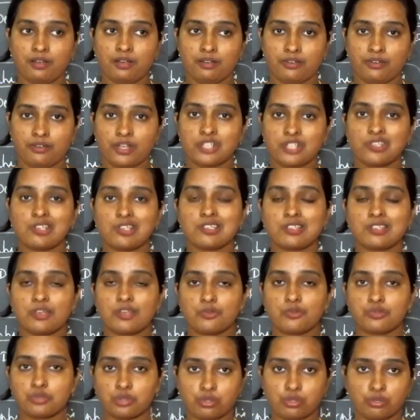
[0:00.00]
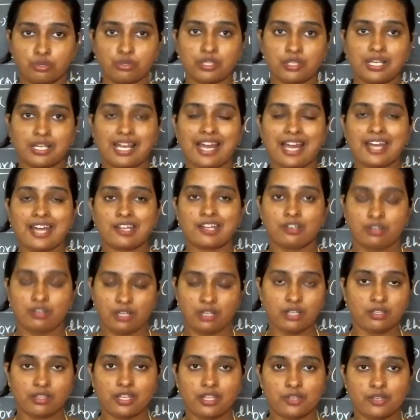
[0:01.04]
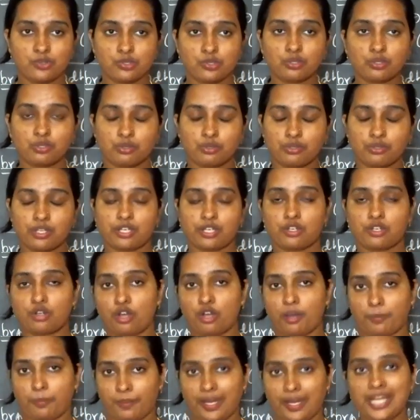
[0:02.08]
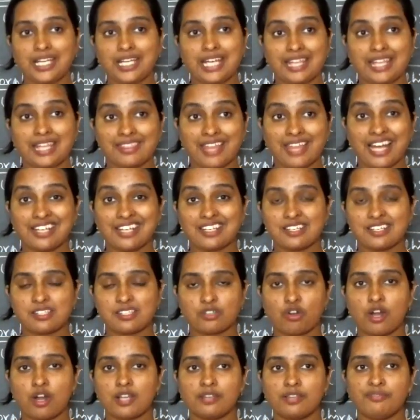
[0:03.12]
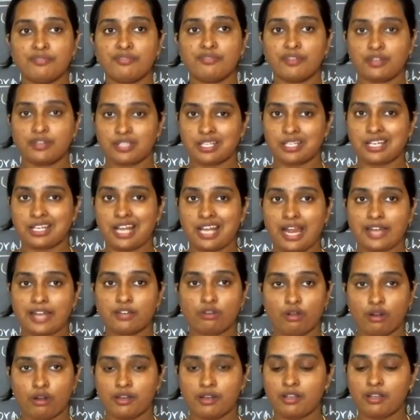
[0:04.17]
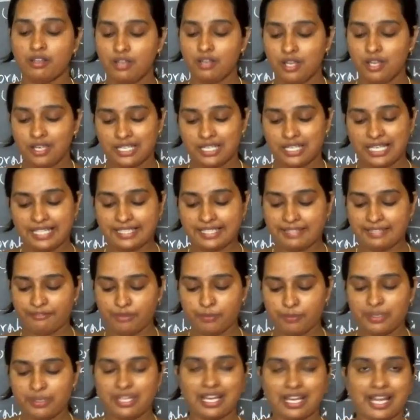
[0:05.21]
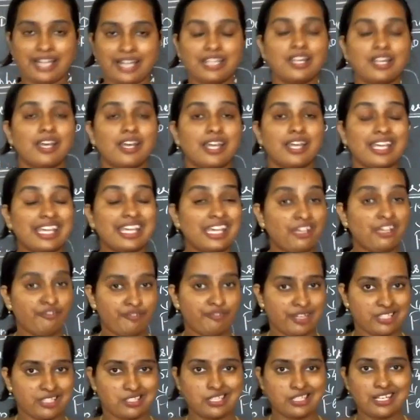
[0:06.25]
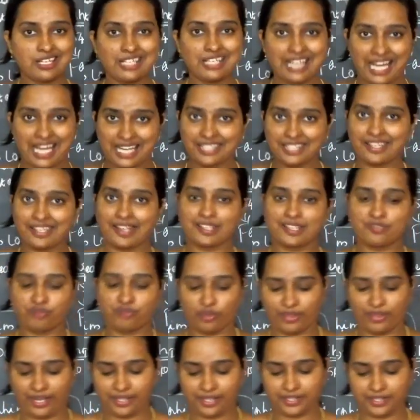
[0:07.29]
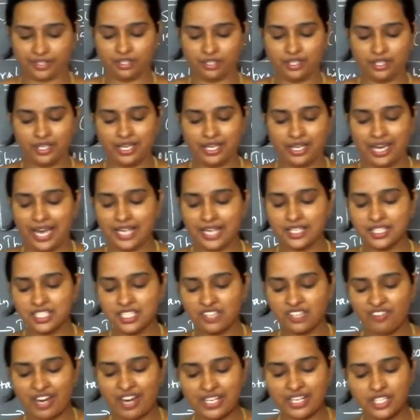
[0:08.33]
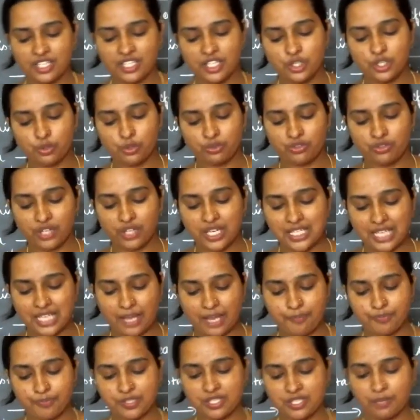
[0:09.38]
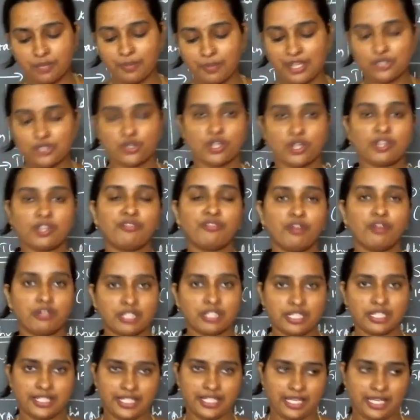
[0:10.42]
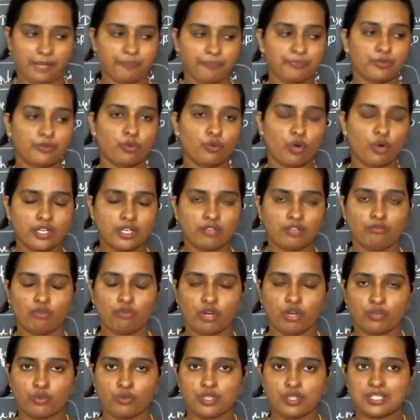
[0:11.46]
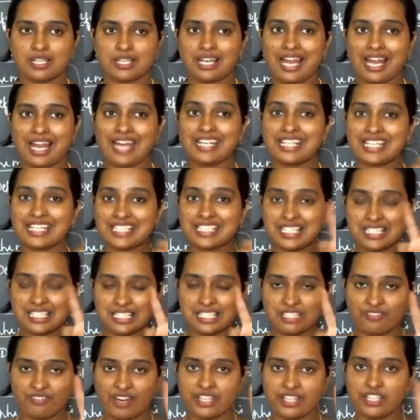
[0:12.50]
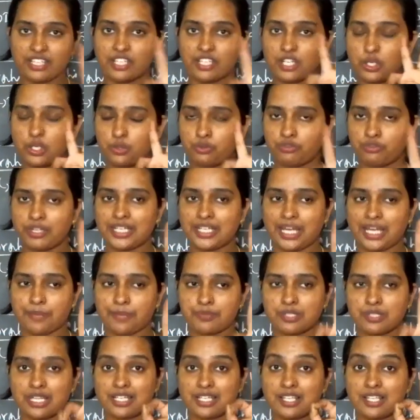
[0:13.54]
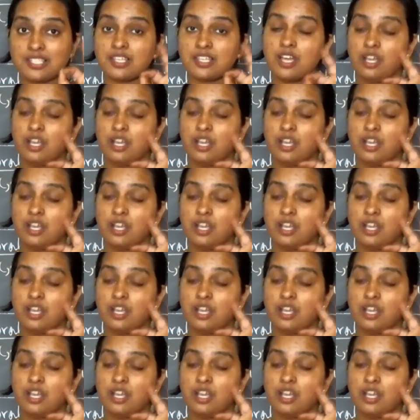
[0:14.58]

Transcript: regions, they used to grow the land, they used to grow the crop, right? And that is called the fertile land or a cultivable land. He fixed the land tax for that. And he divided into three types based on the fertility. What was the land? It just divided into three types. That is